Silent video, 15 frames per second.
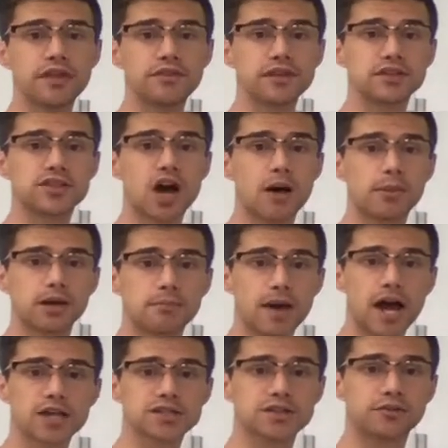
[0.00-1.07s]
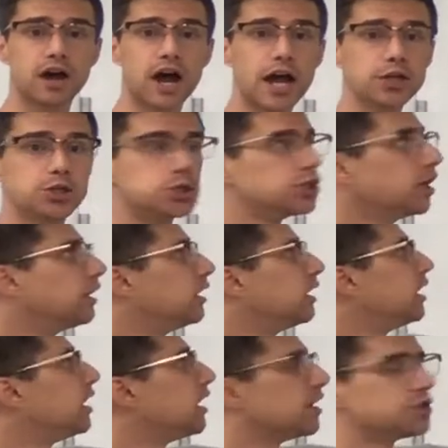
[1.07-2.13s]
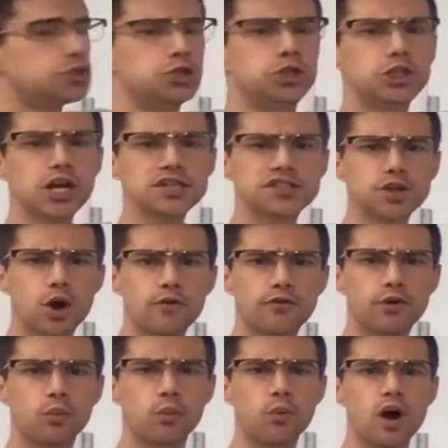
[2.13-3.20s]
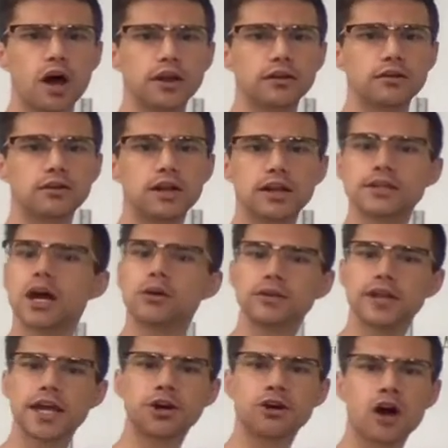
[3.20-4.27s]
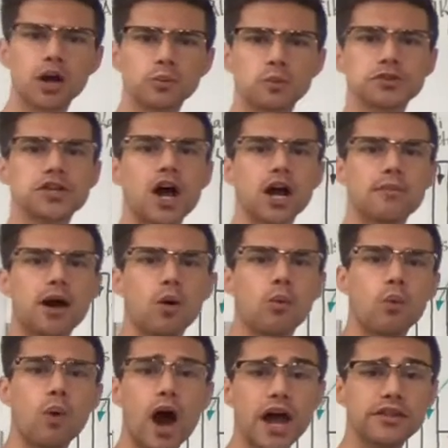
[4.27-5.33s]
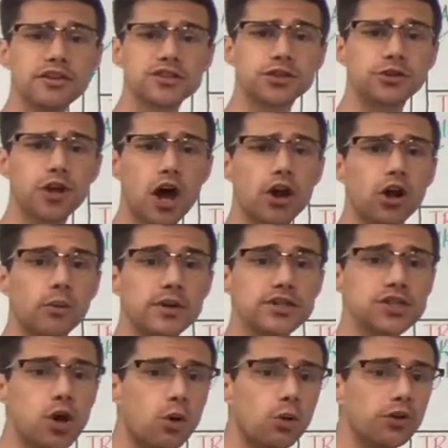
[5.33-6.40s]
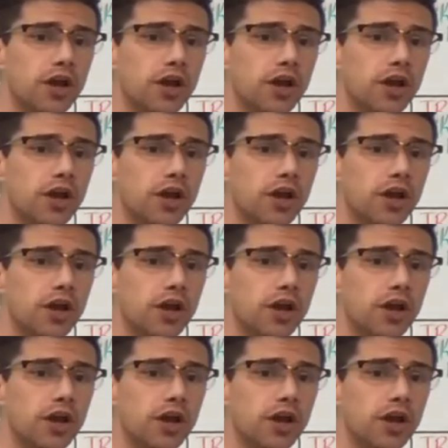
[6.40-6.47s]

that the atomic mass of hydrogen is just over 1. Now, later on, we'll talk about why these are not always whole